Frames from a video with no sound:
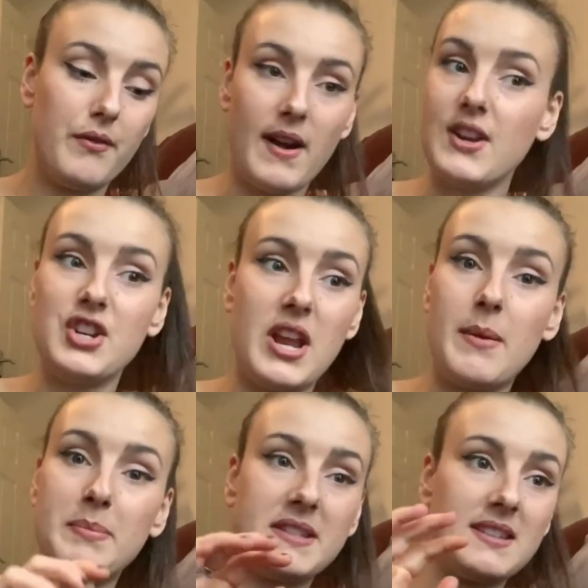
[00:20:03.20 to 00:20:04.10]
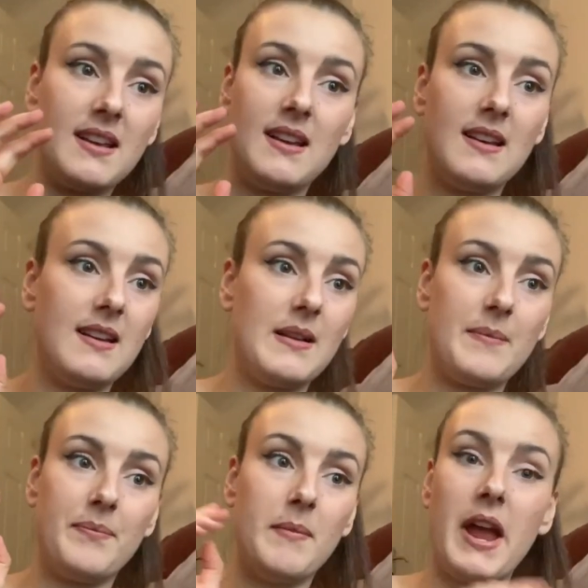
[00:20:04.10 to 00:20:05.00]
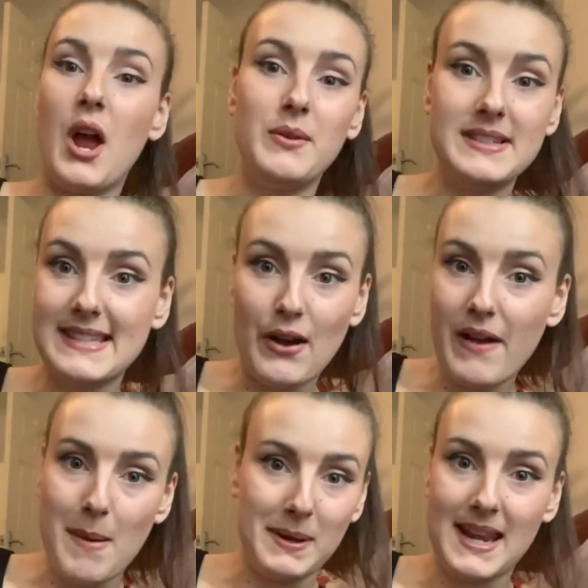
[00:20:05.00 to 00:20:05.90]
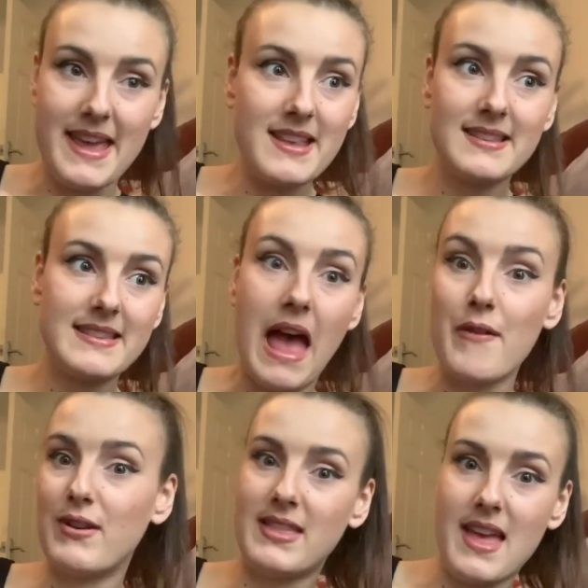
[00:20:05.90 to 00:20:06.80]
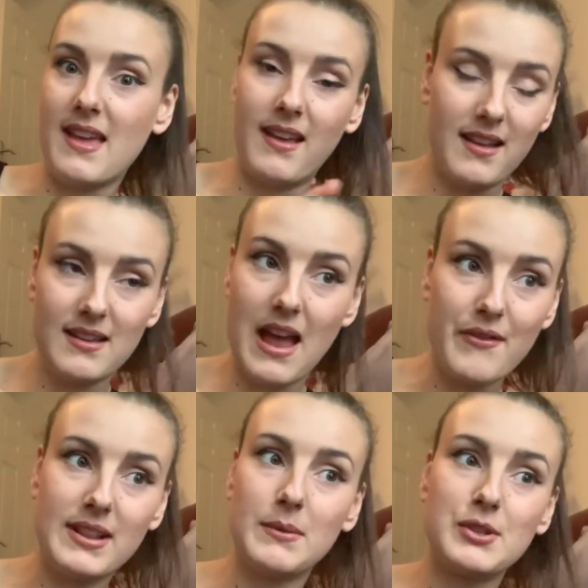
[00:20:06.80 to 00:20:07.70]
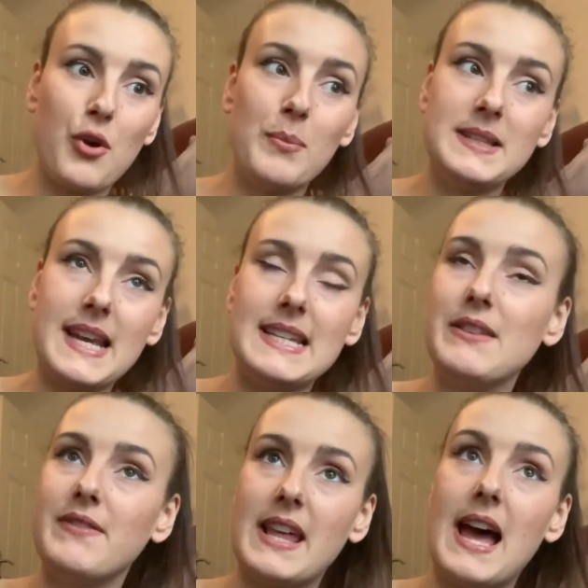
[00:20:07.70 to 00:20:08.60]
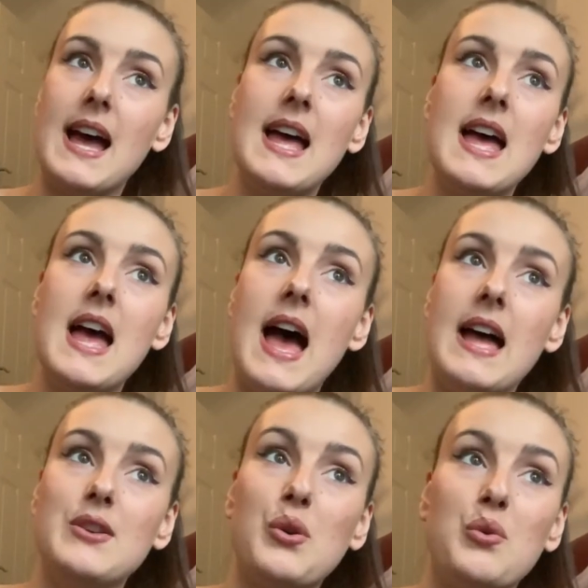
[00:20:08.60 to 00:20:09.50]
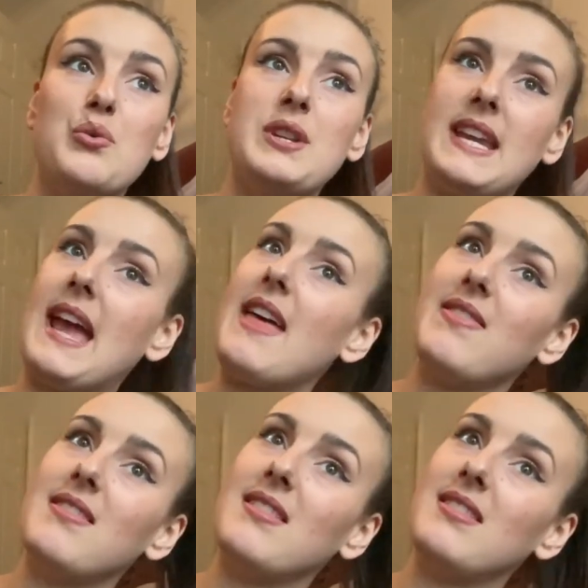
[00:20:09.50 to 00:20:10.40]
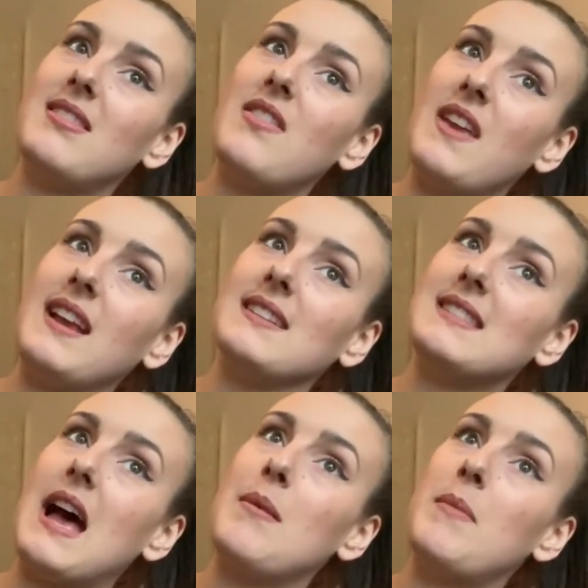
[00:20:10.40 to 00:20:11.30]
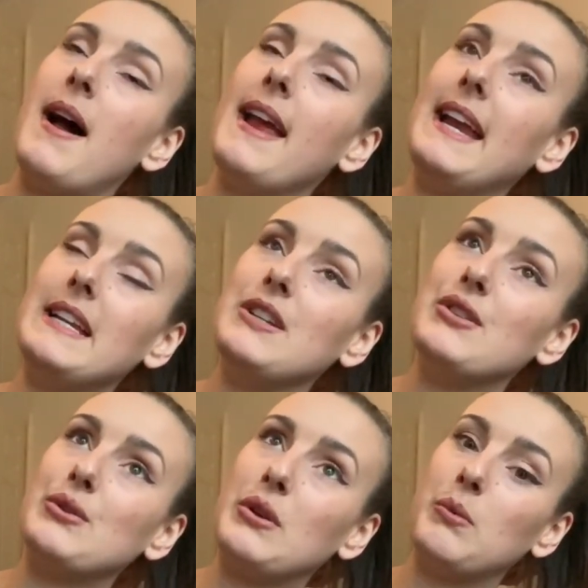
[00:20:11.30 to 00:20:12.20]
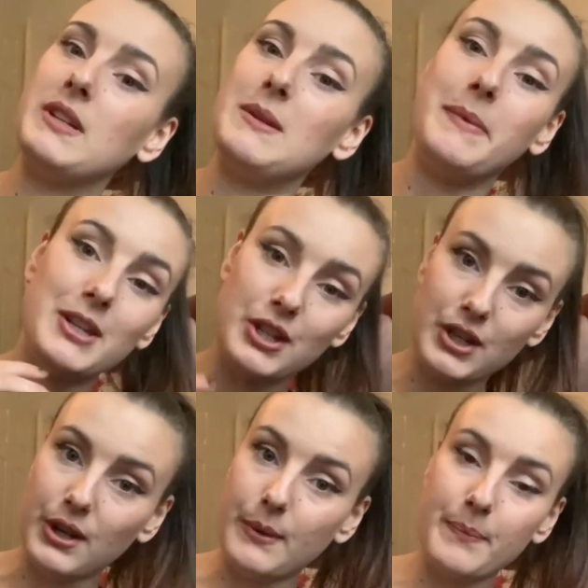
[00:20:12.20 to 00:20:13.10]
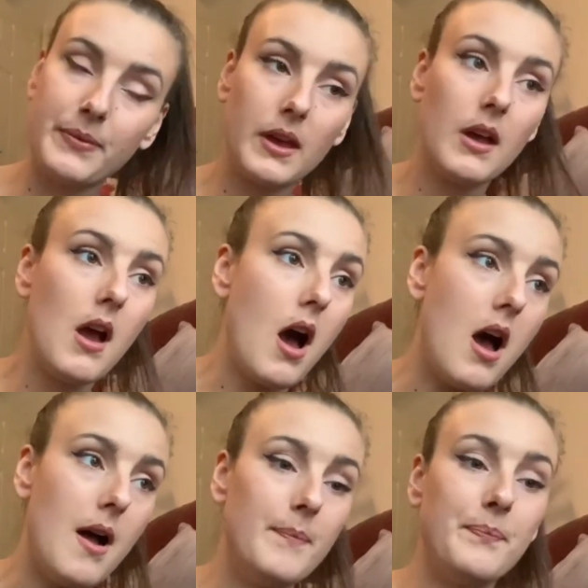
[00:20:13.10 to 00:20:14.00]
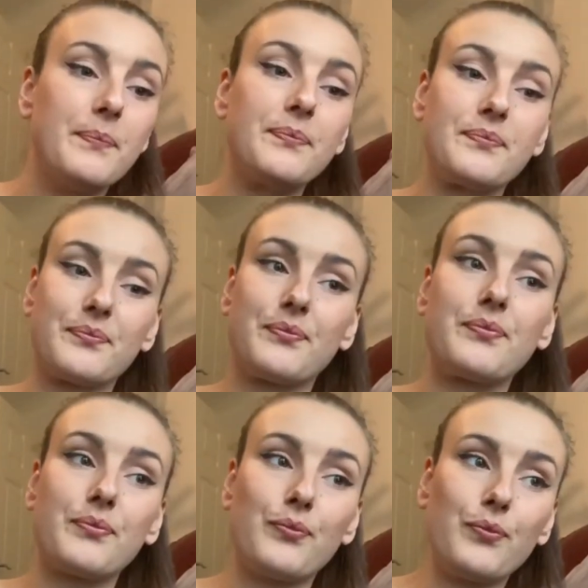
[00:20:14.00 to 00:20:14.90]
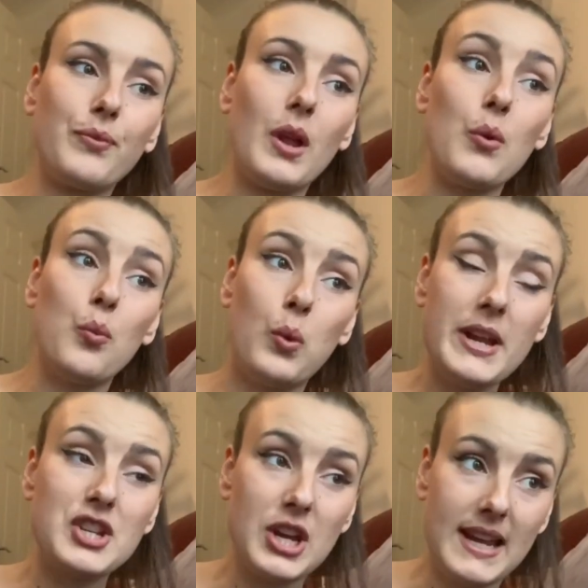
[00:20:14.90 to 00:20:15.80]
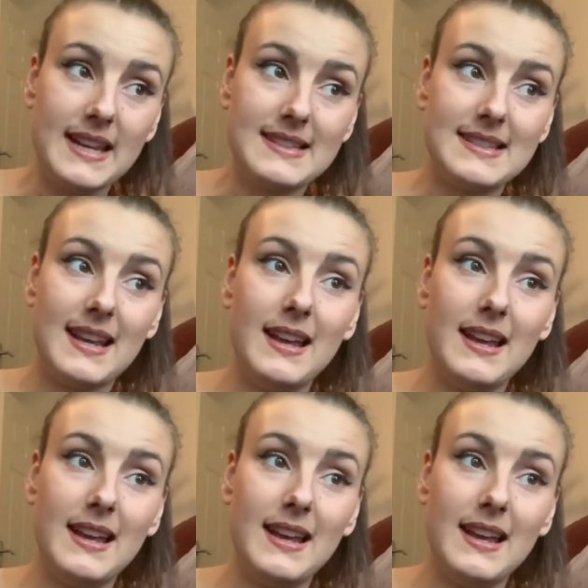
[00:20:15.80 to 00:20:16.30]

friendships, my own self happiness, everything, everything was compensated for that. And all to get the things that my eating disorder wanted me to do. Um, which is